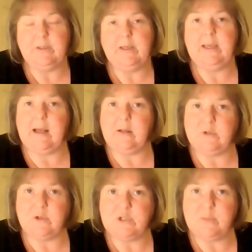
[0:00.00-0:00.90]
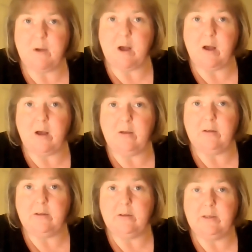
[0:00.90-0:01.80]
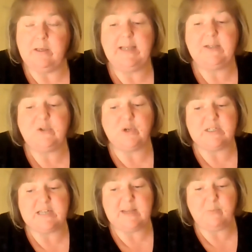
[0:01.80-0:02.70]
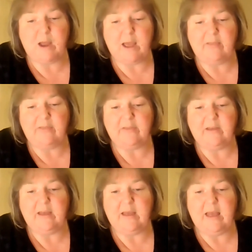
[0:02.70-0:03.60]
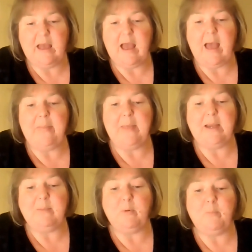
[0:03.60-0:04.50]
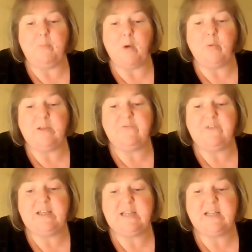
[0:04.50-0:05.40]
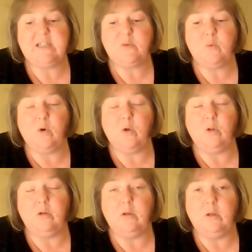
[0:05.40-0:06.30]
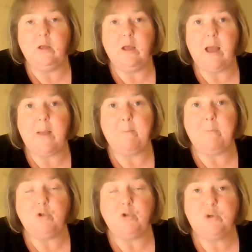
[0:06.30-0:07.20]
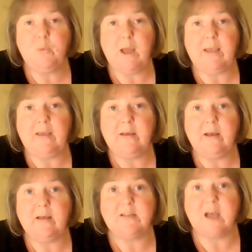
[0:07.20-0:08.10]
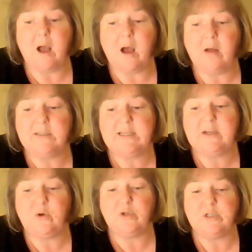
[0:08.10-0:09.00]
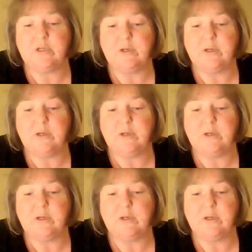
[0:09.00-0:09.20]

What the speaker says: He held onto the bar, he took a deep breath, and then he put both his feet against the wall and pushed away as hard as he could.